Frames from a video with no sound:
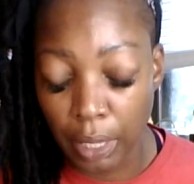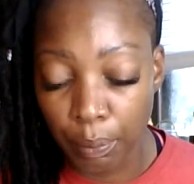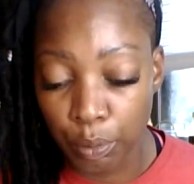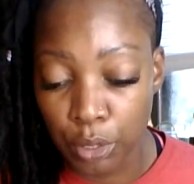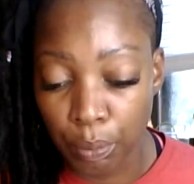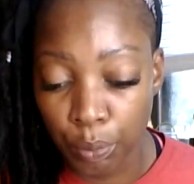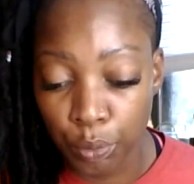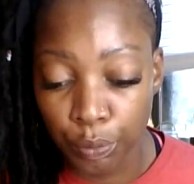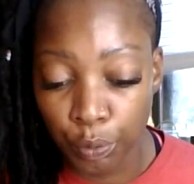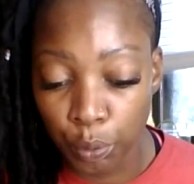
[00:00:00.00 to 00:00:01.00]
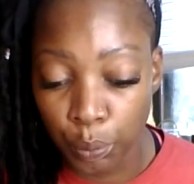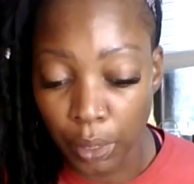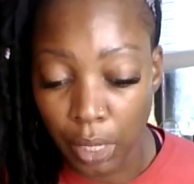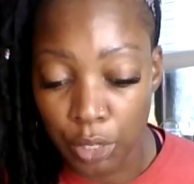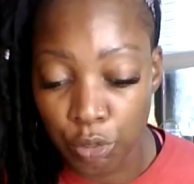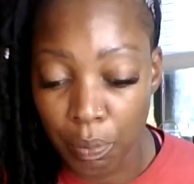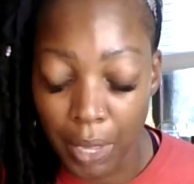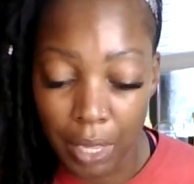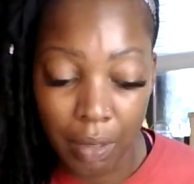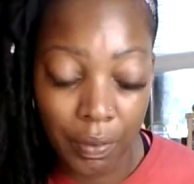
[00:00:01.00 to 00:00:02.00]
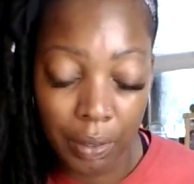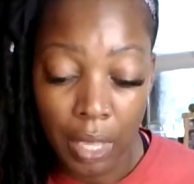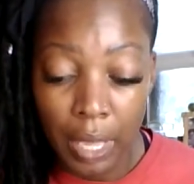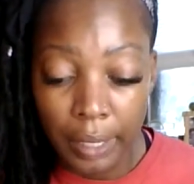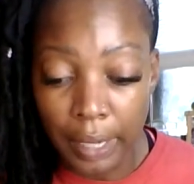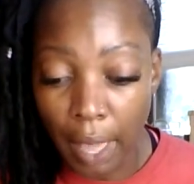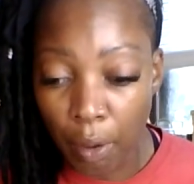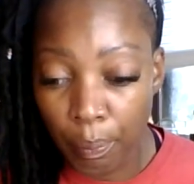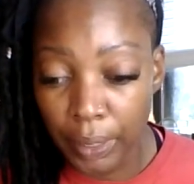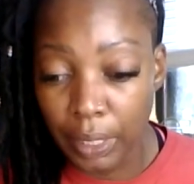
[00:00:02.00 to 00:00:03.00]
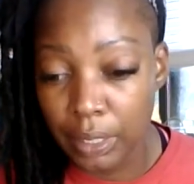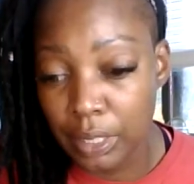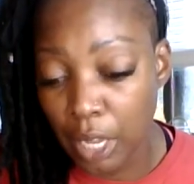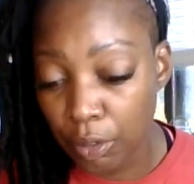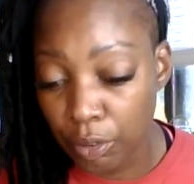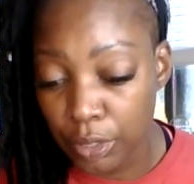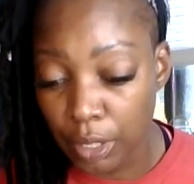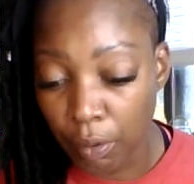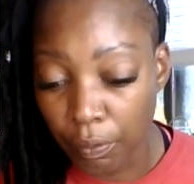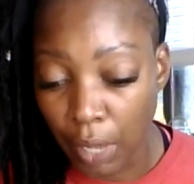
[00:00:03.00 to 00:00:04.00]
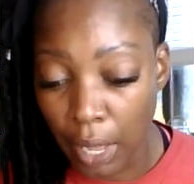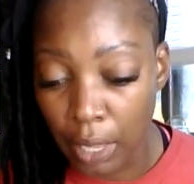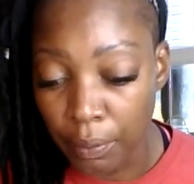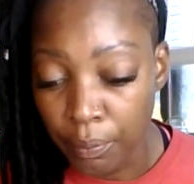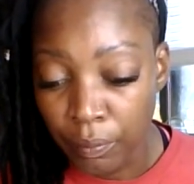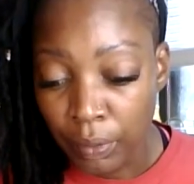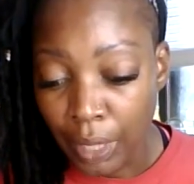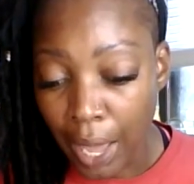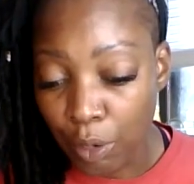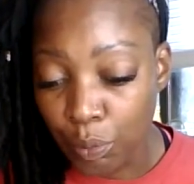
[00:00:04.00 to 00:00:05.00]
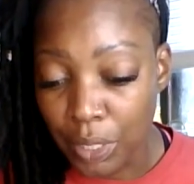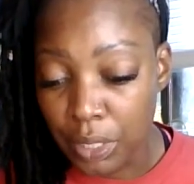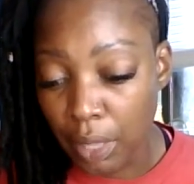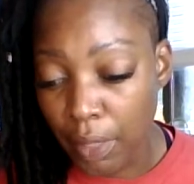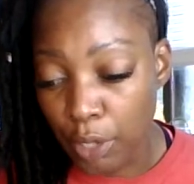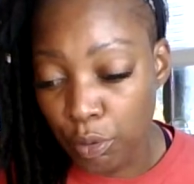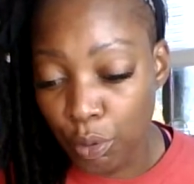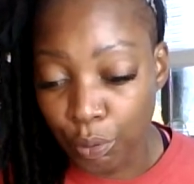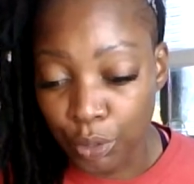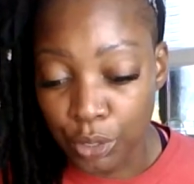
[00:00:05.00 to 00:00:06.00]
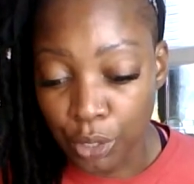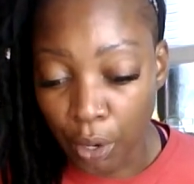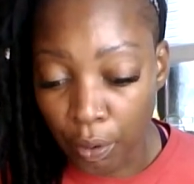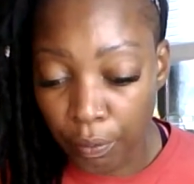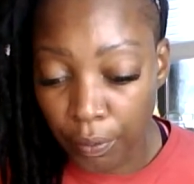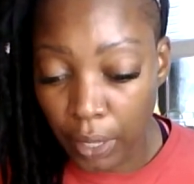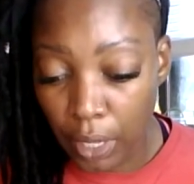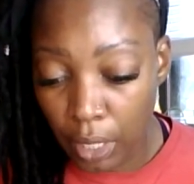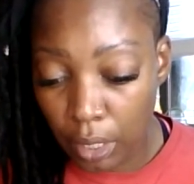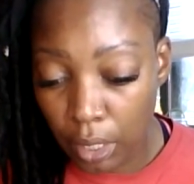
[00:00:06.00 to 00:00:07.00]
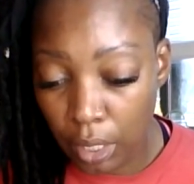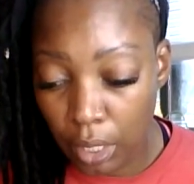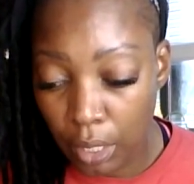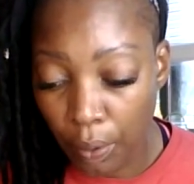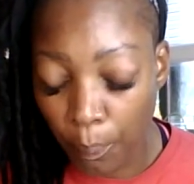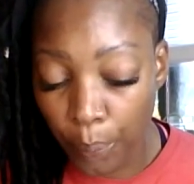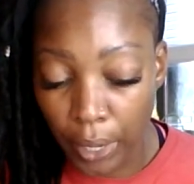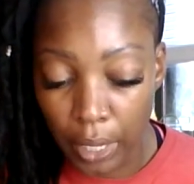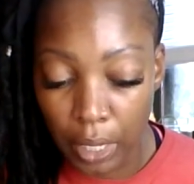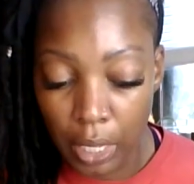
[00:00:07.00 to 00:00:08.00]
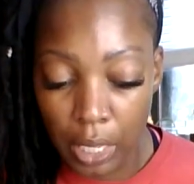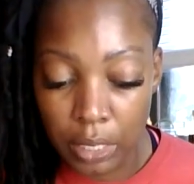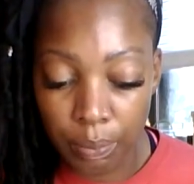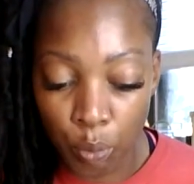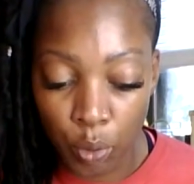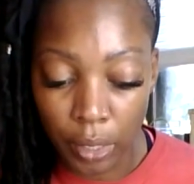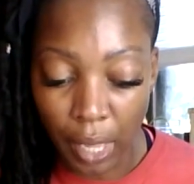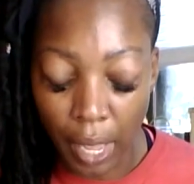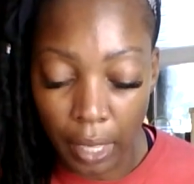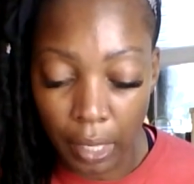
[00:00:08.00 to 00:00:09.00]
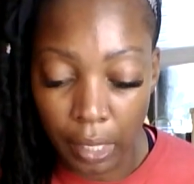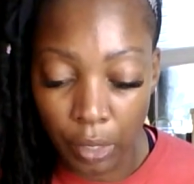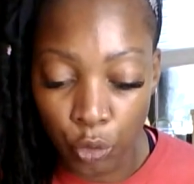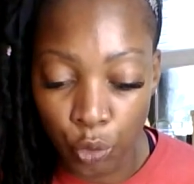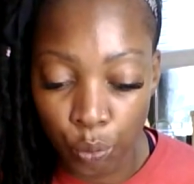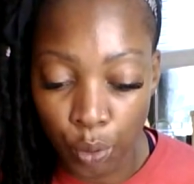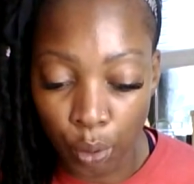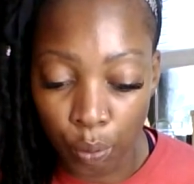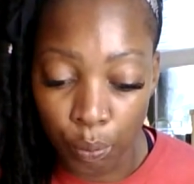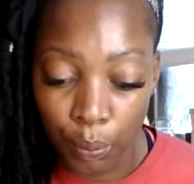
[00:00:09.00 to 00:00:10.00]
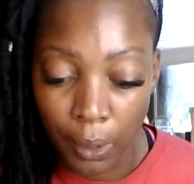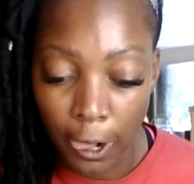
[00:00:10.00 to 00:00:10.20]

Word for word: able to move forward because you may even now begin to tell yourself like I don't want to say that you don't deserve it, but it's more like, you know,